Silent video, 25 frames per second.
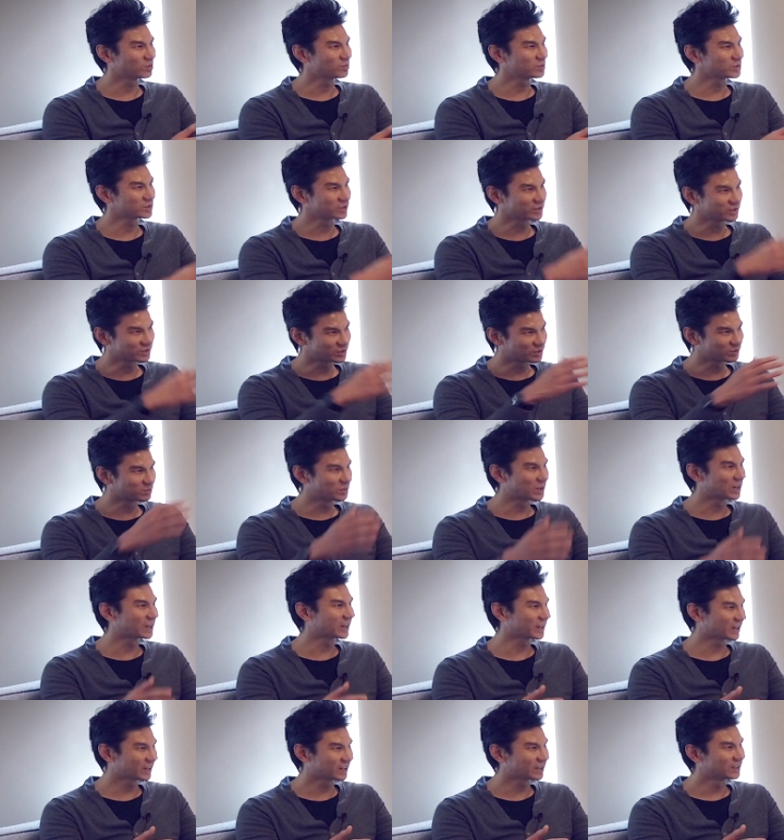was under
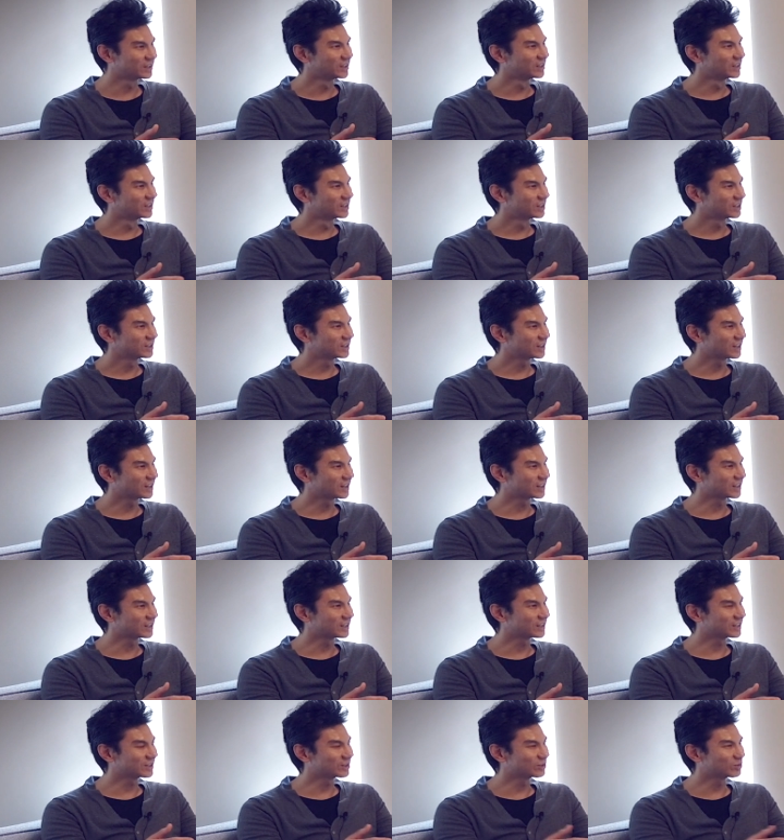my
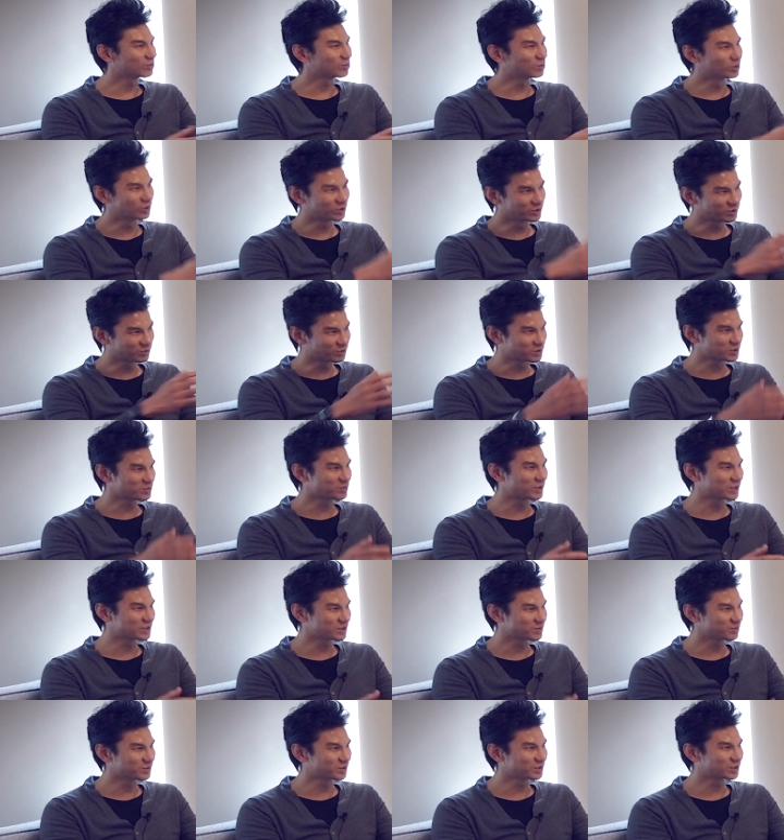a world of
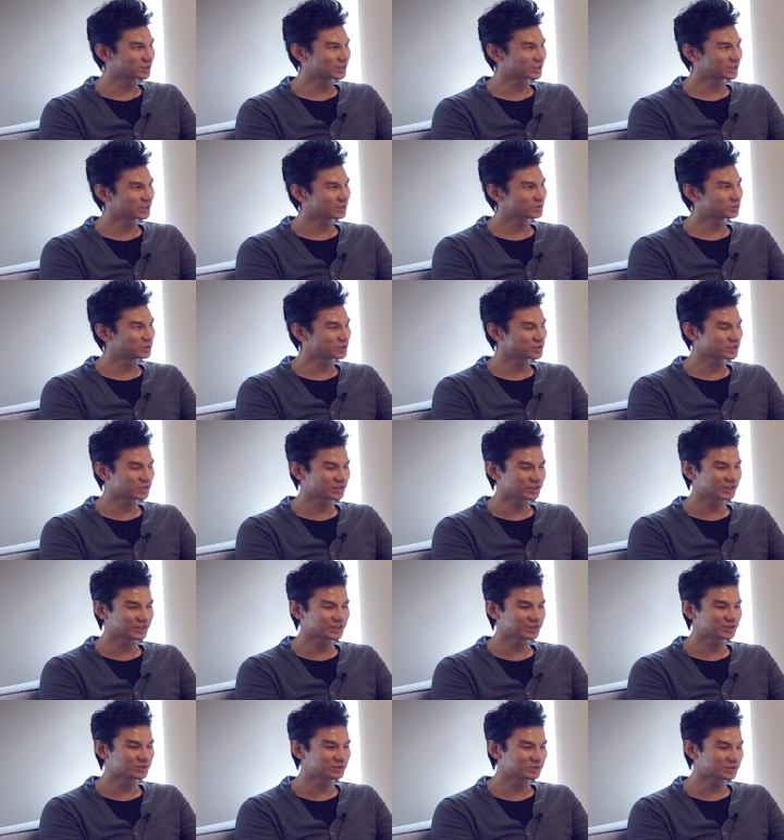responsibility, which
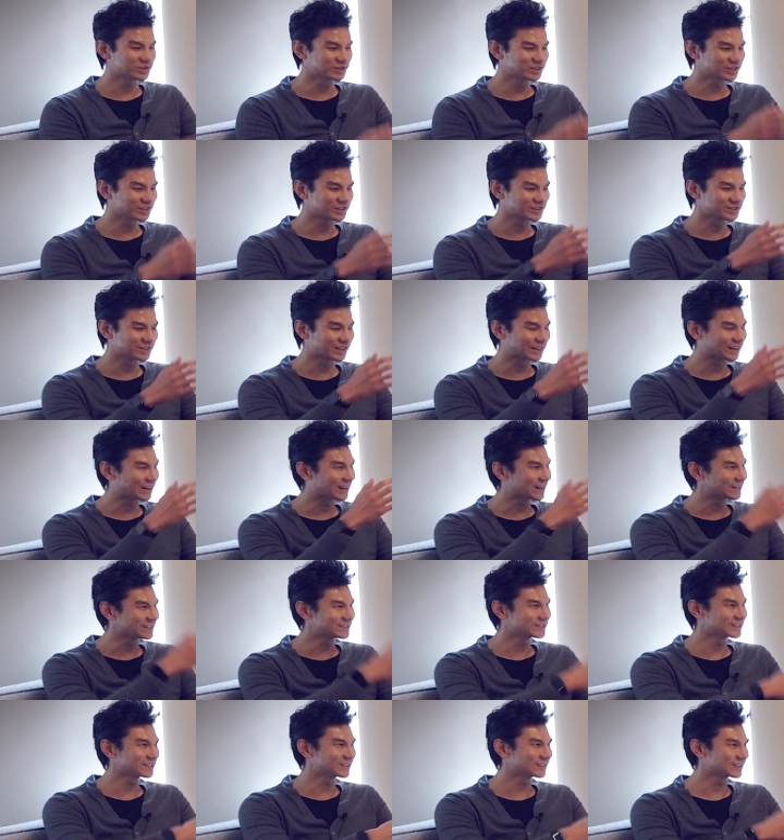included things like
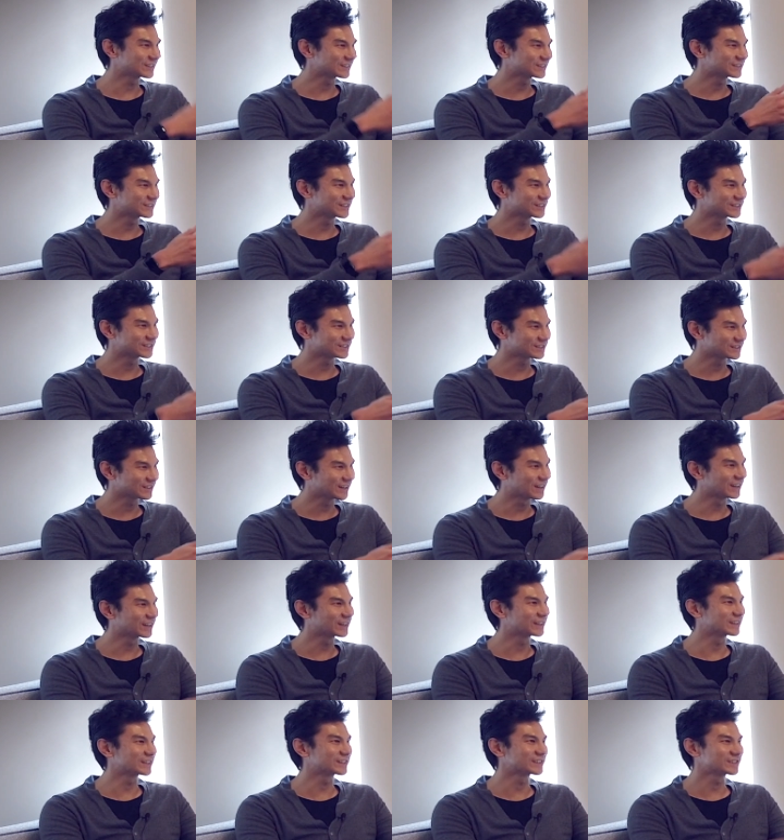IT, data
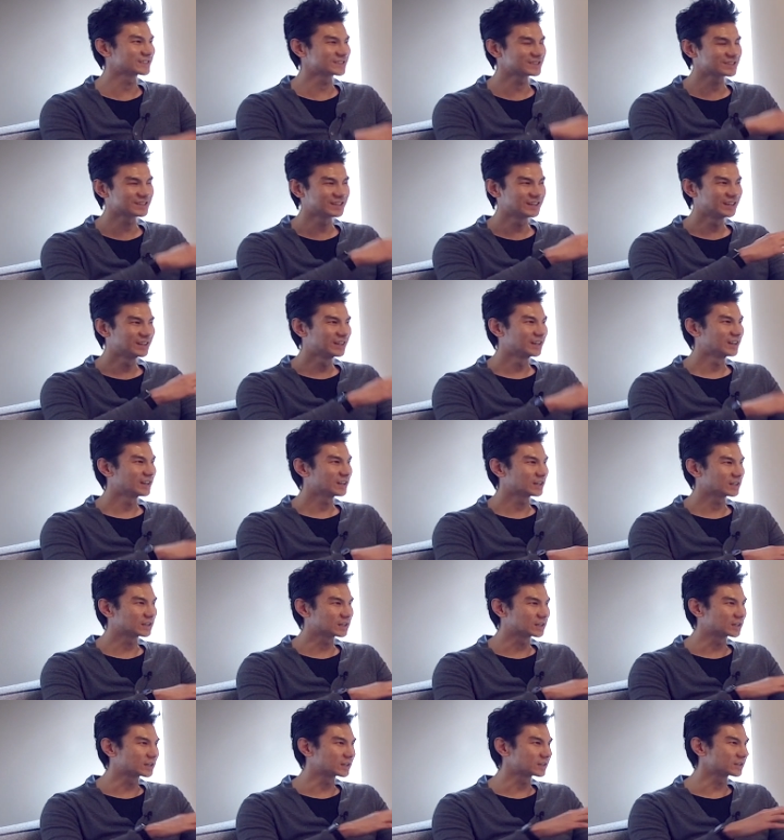science,
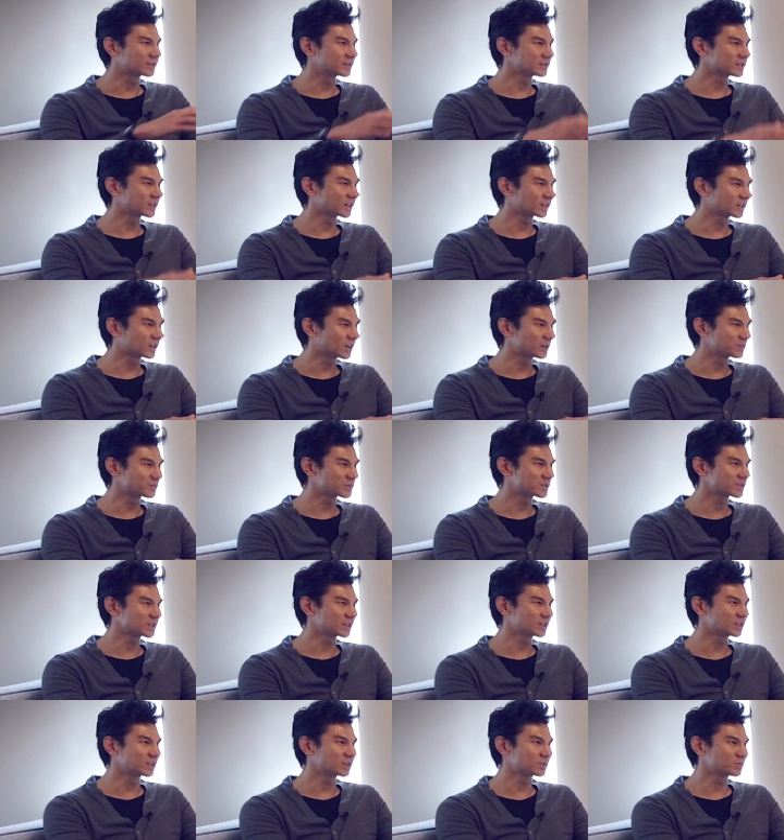the tech ops
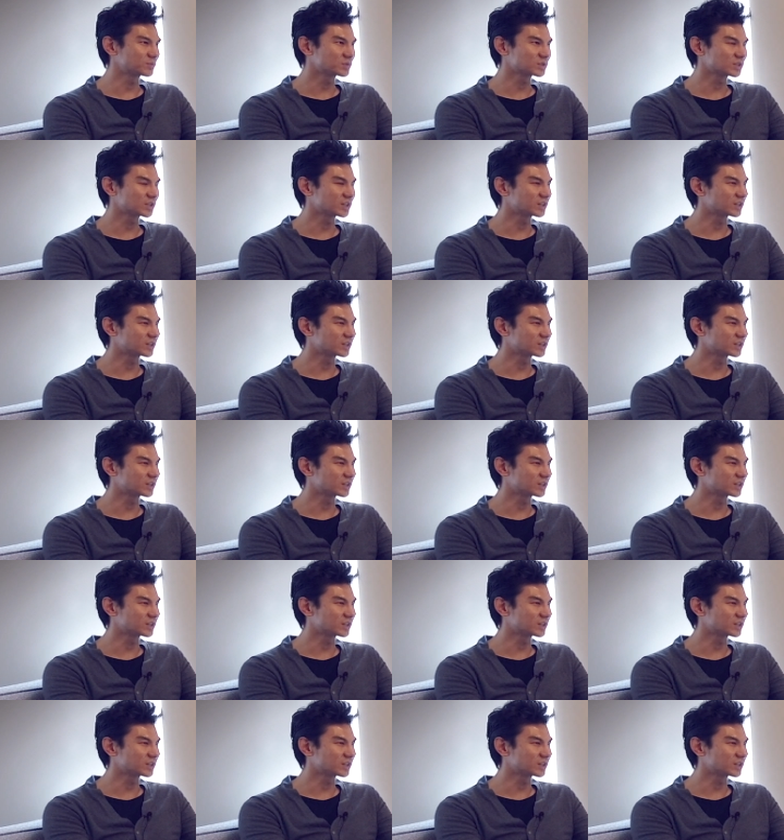teams.